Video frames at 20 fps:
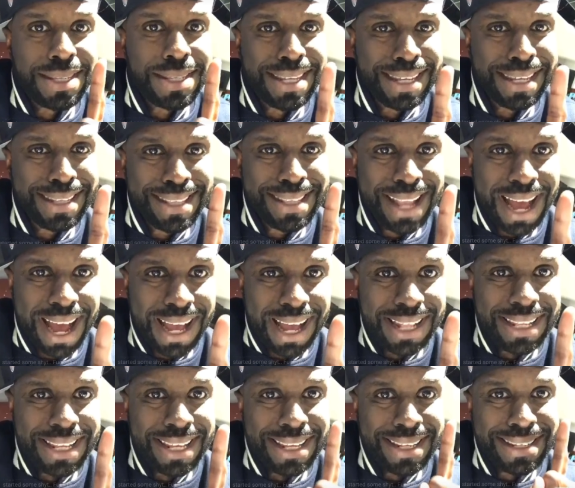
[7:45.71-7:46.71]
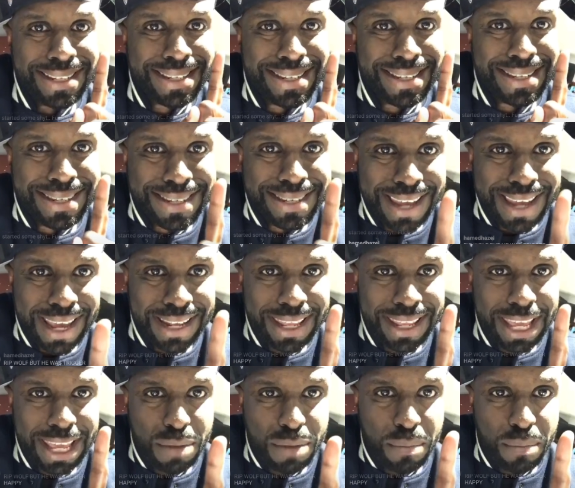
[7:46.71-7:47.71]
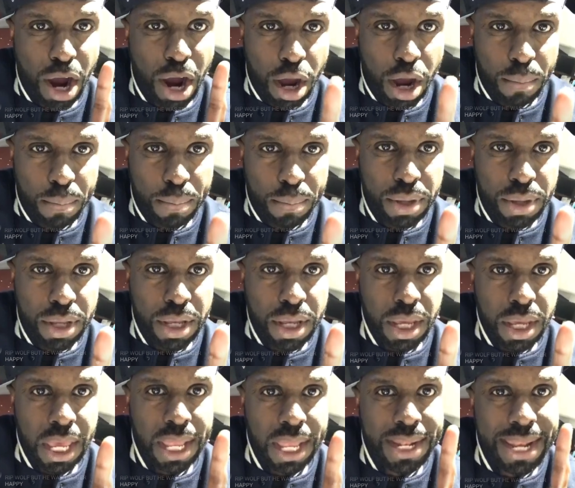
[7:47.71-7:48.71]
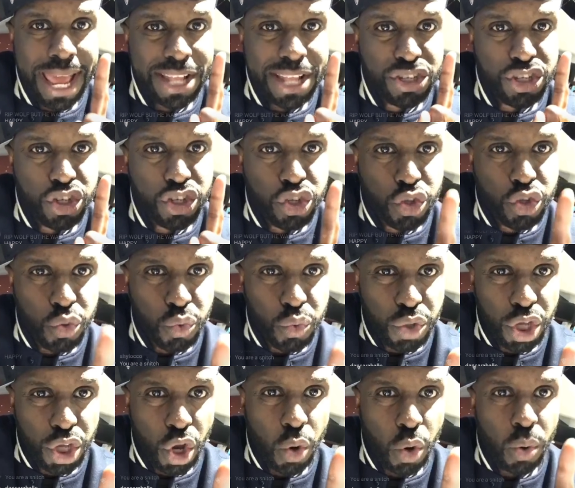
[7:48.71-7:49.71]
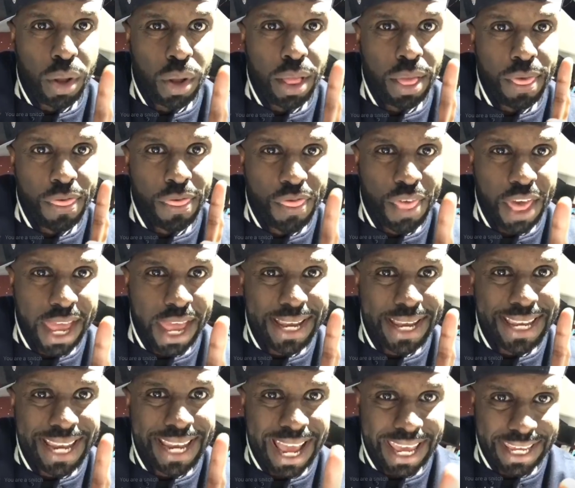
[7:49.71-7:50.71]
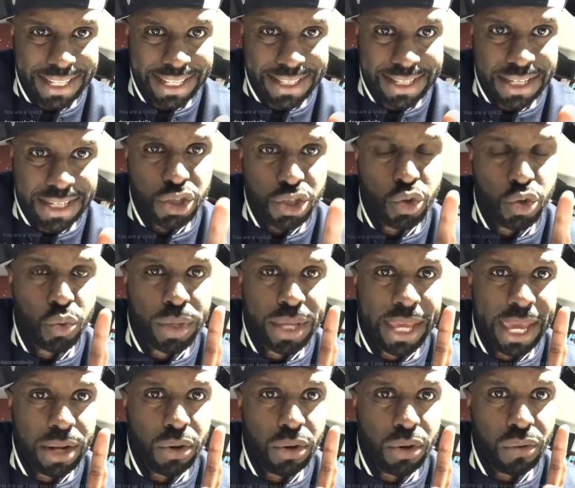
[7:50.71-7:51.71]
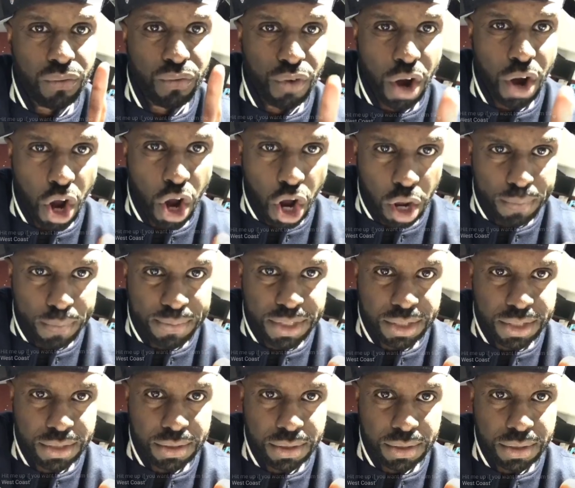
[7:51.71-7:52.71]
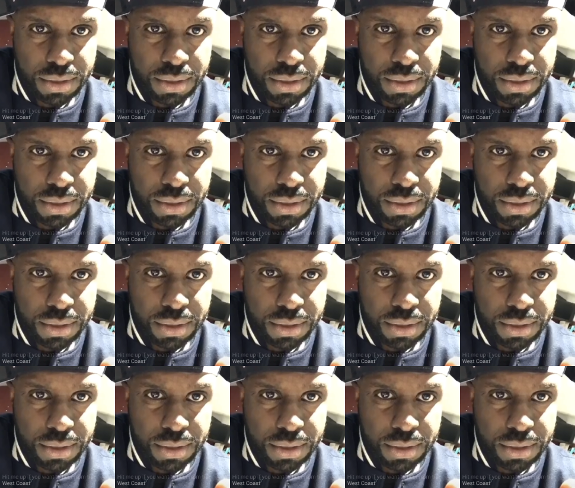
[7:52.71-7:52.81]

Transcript: did not set him up in that studio that night to get robbed.